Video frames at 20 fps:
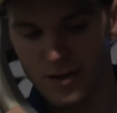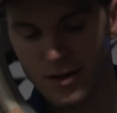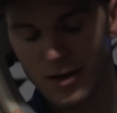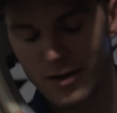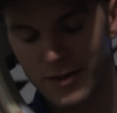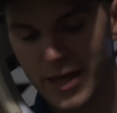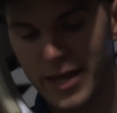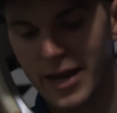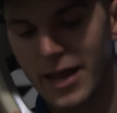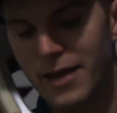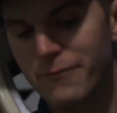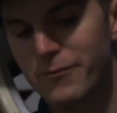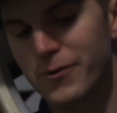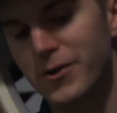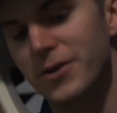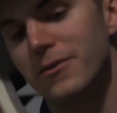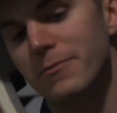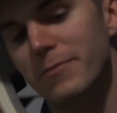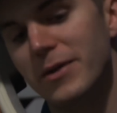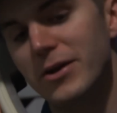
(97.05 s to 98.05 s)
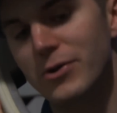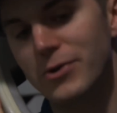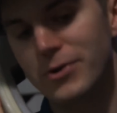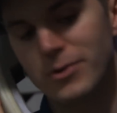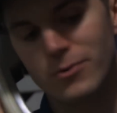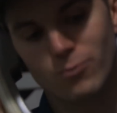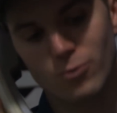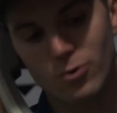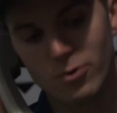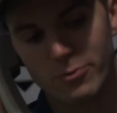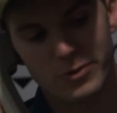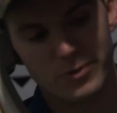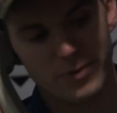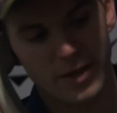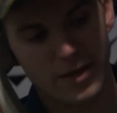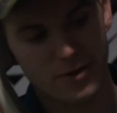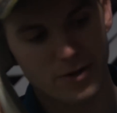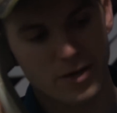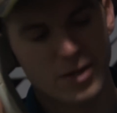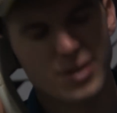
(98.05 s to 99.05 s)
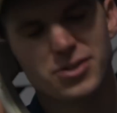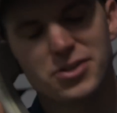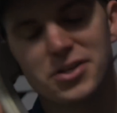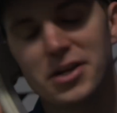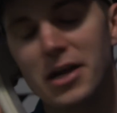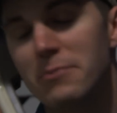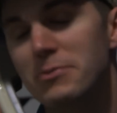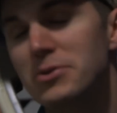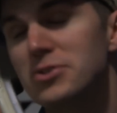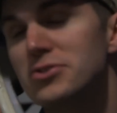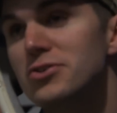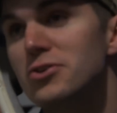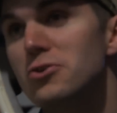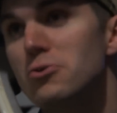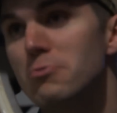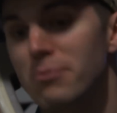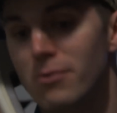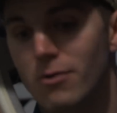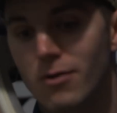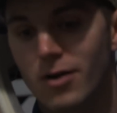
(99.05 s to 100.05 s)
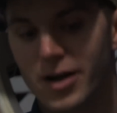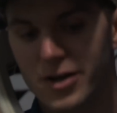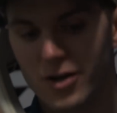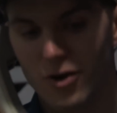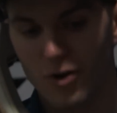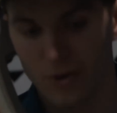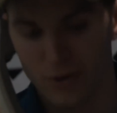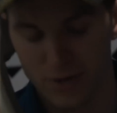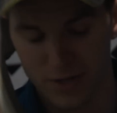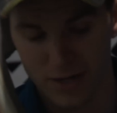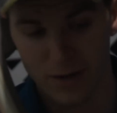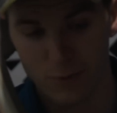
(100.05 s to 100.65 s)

of that African American woman there, she got me super rock hard, and